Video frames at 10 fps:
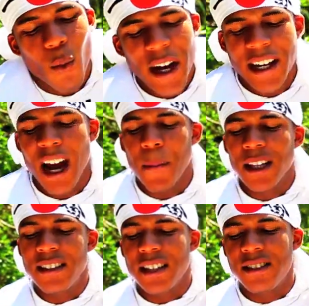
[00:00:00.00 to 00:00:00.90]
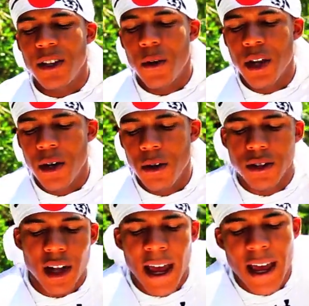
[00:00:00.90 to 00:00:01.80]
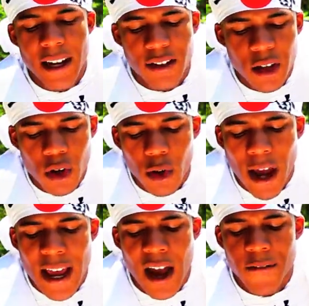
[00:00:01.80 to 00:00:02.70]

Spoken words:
What camera lenses do you use, and do you create